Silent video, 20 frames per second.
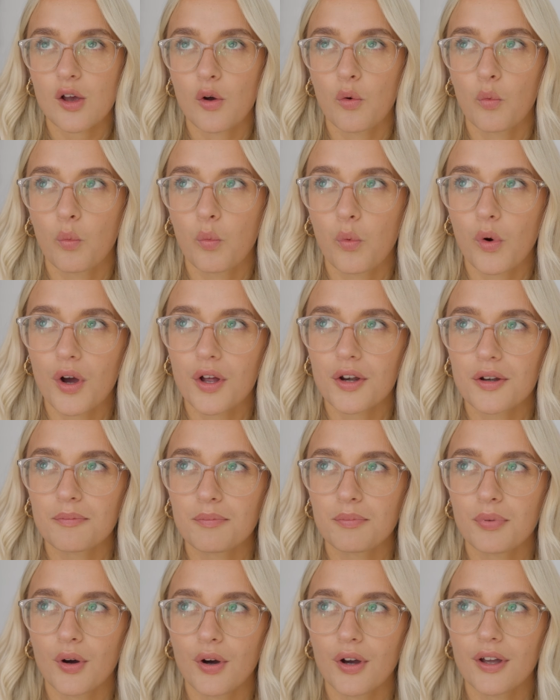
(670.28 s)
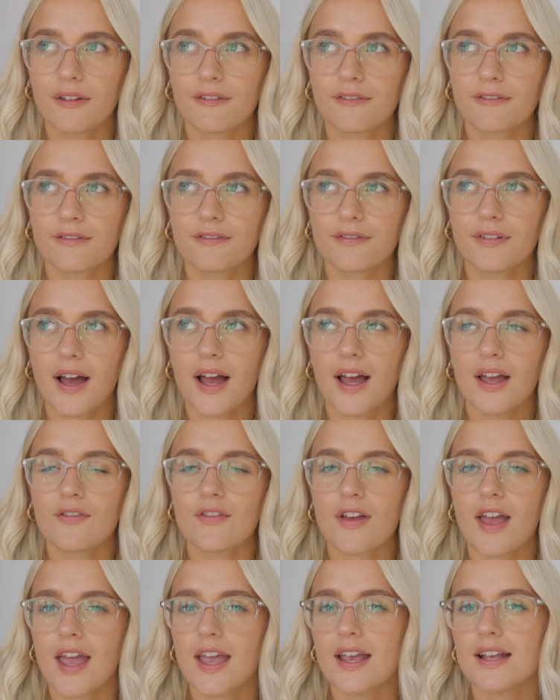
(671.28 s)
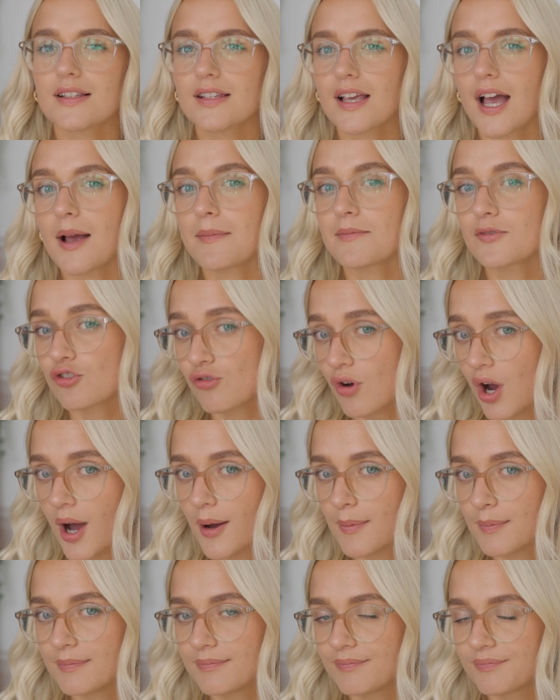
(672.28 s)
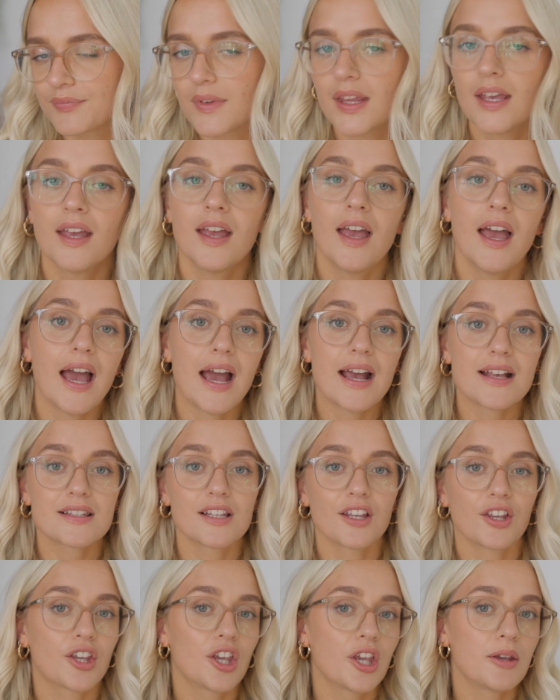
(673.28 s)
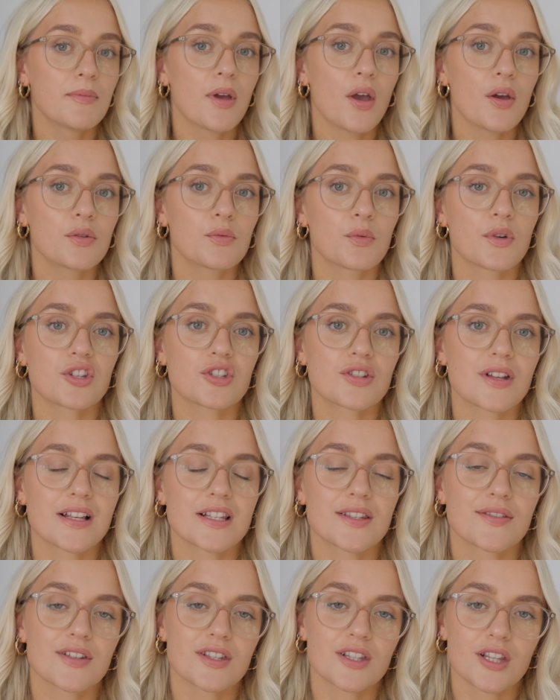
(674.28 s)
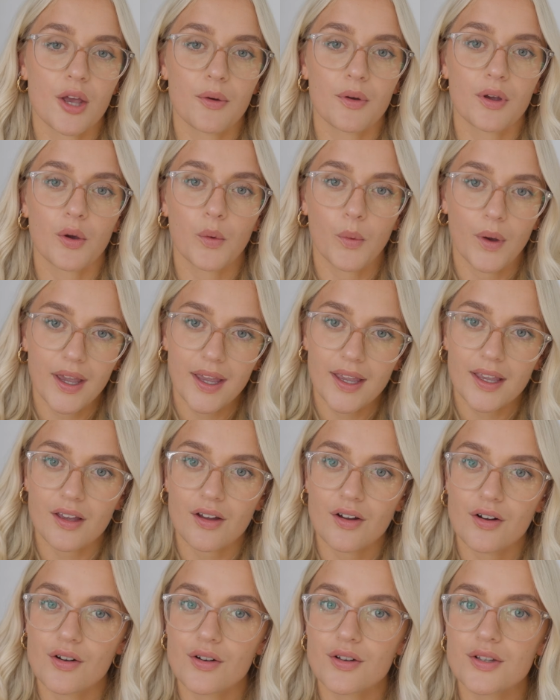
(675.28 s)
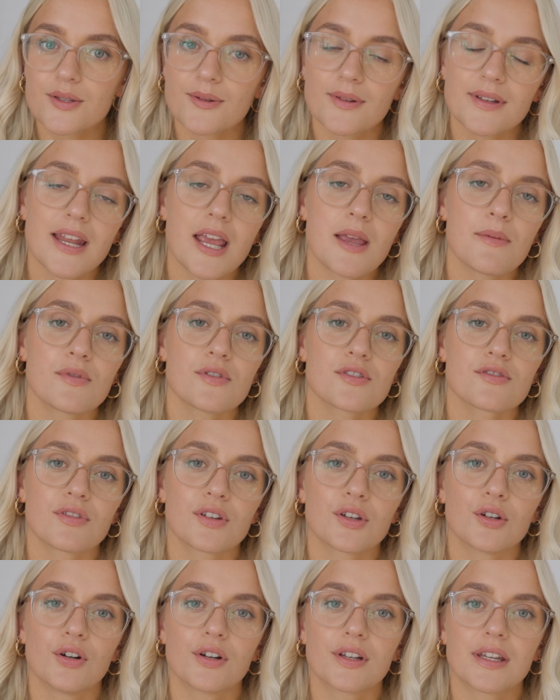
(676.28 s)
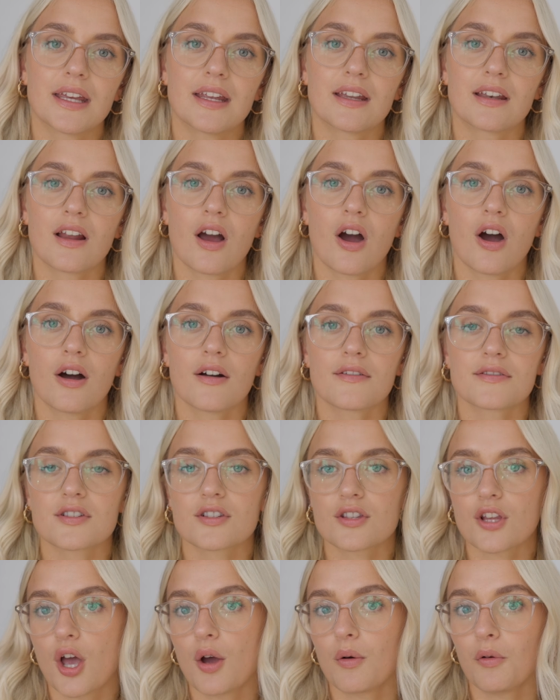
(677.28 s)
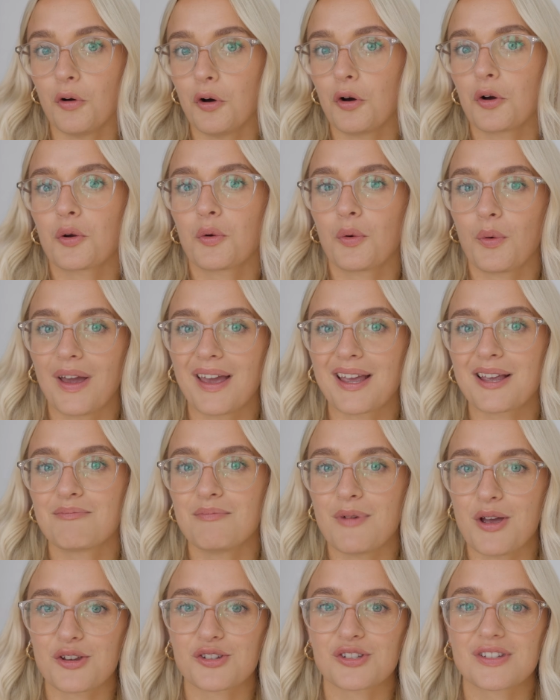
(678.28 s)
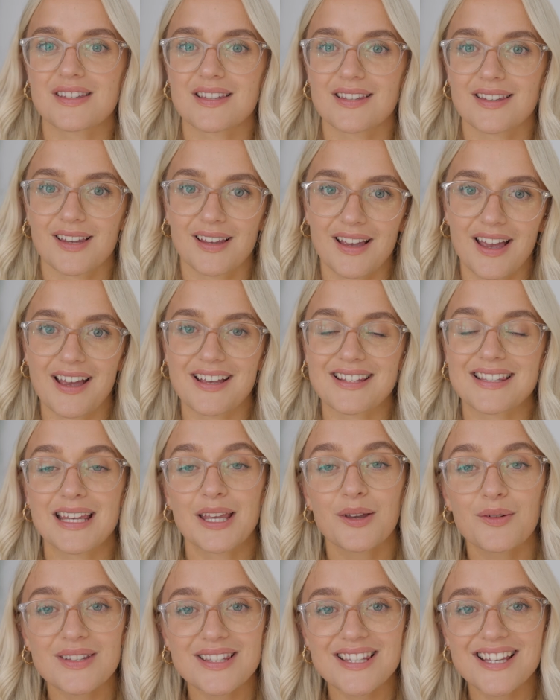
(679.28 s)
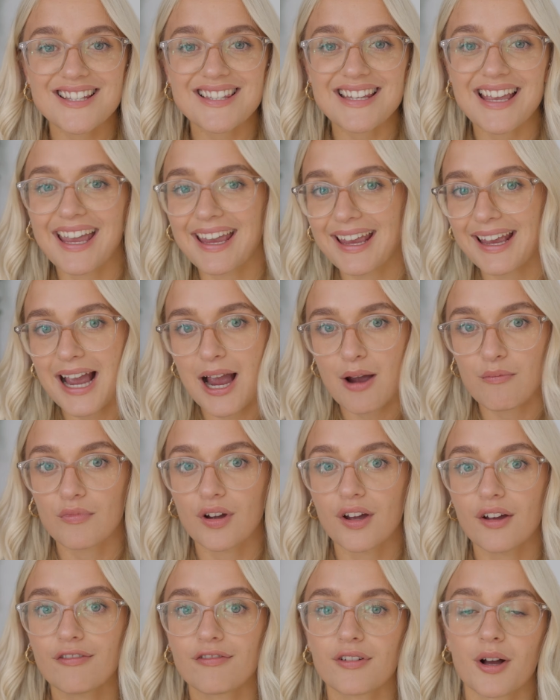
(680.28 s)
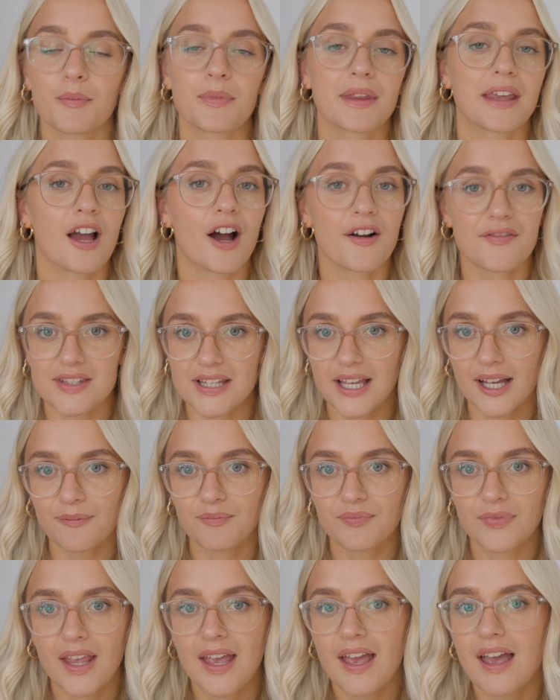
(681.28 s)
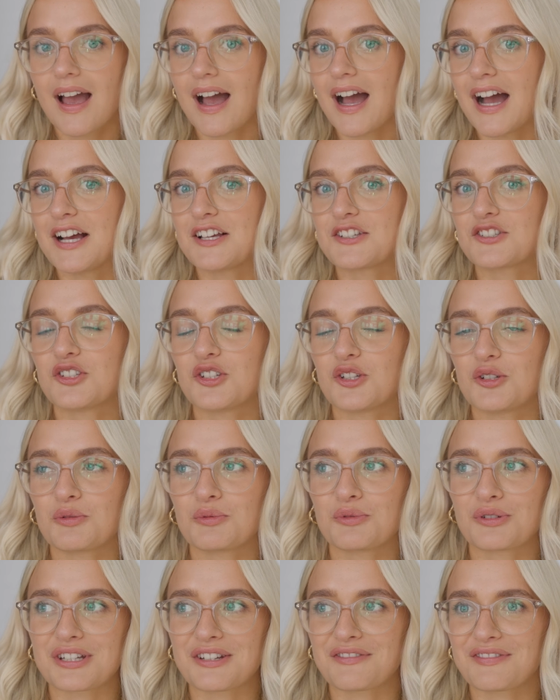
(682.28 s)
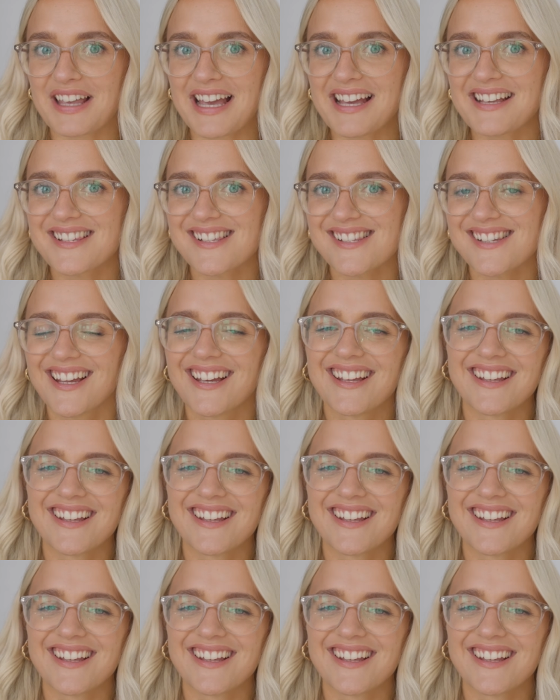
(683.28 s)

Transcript: 1.58 times crop. S&Q mode, which stands for slow and quick, also enables recording of slow or quick motion sequences in camera from the offset, as you would have guessed.